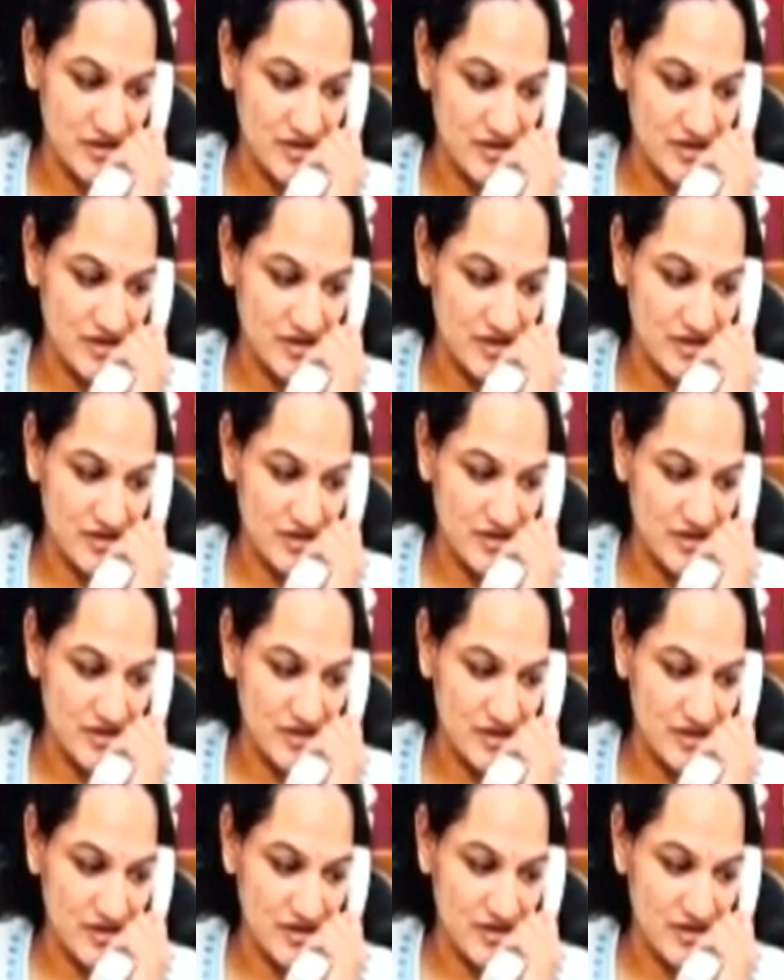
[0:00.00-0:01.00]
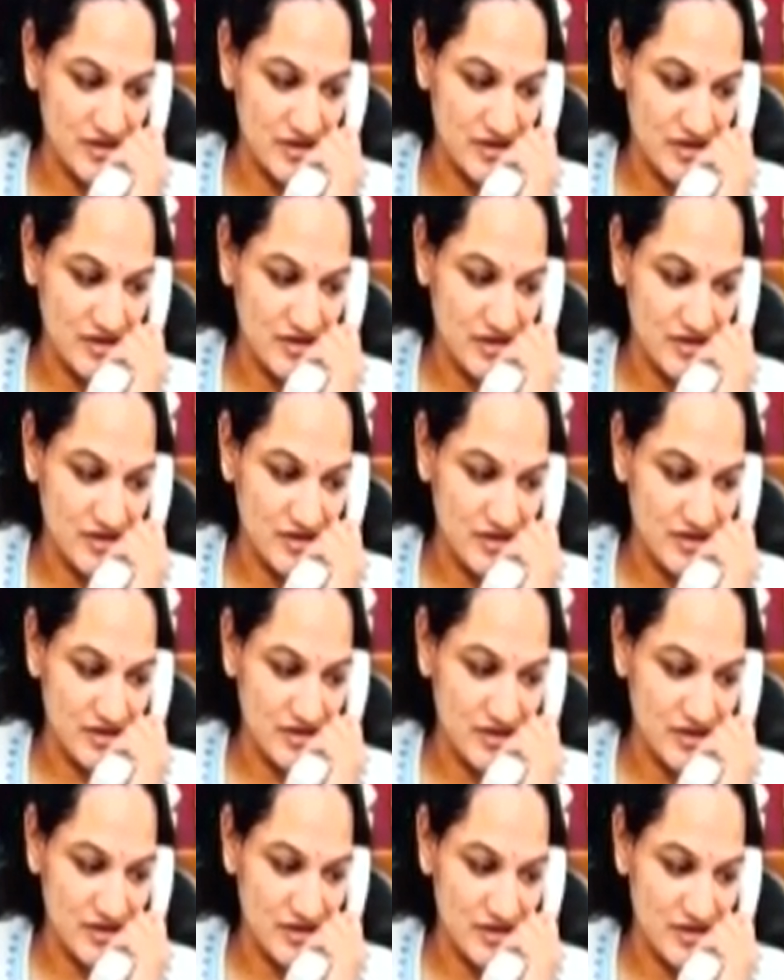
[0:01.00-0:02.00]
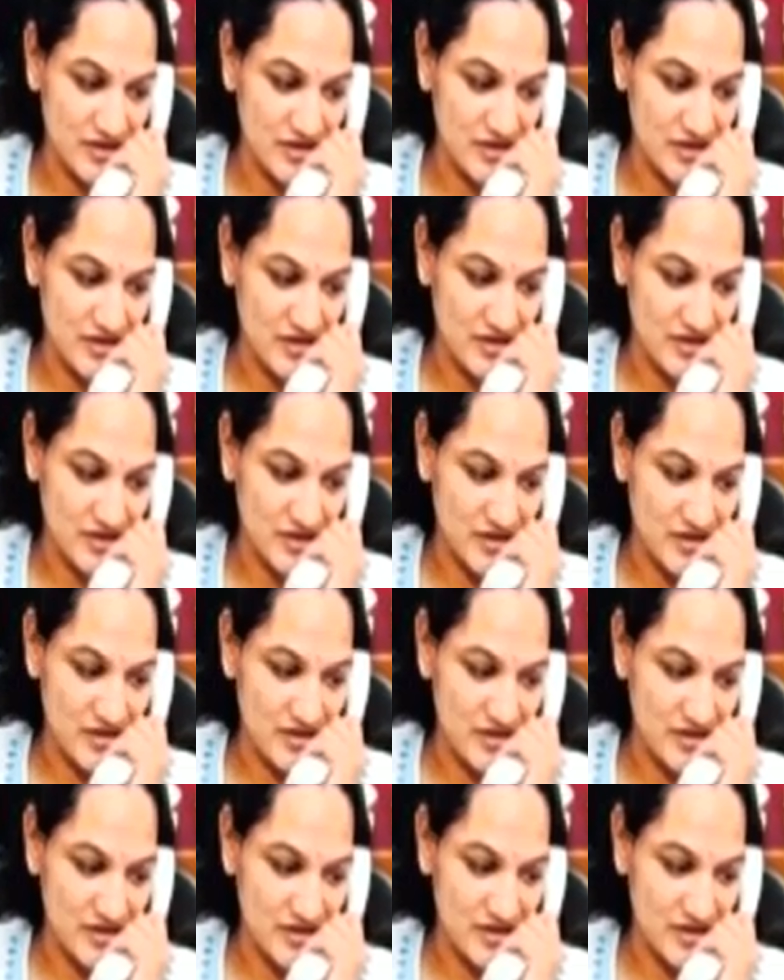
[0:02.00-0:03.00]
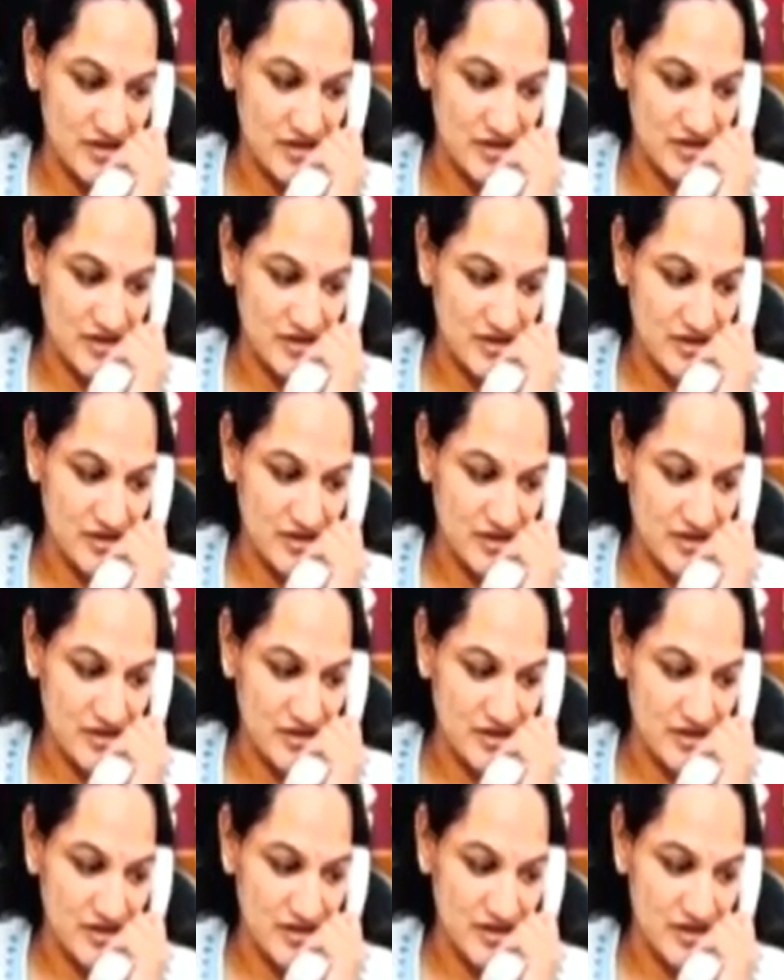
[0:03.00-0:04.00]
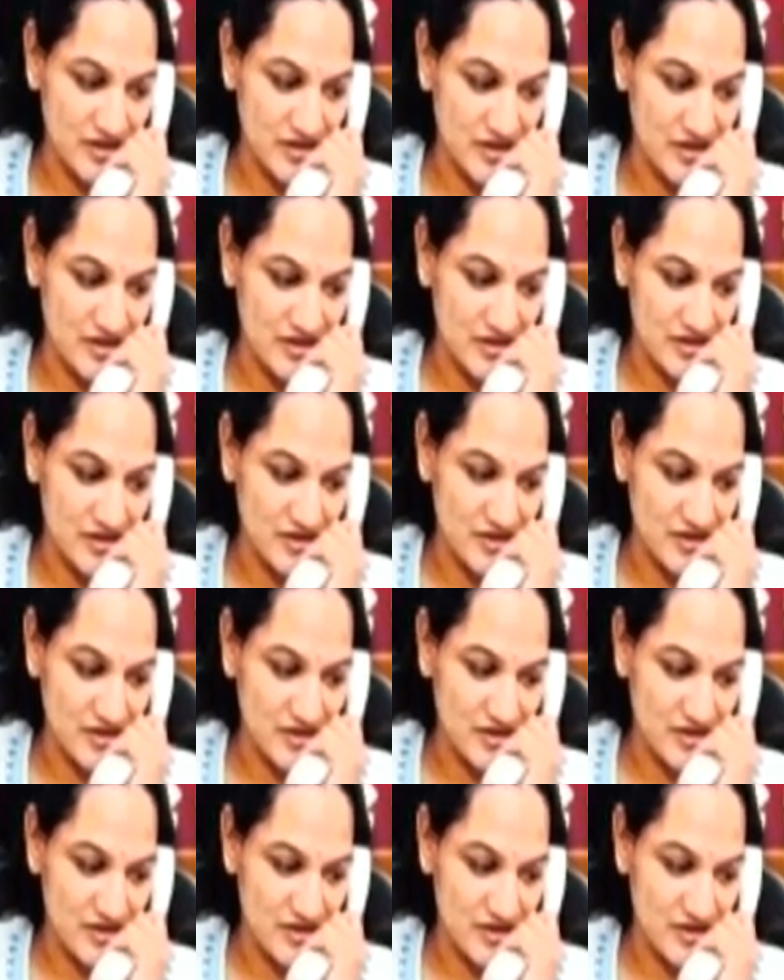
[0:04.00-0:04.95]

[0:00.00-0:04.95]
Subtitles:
No words are spoken by the person on screen.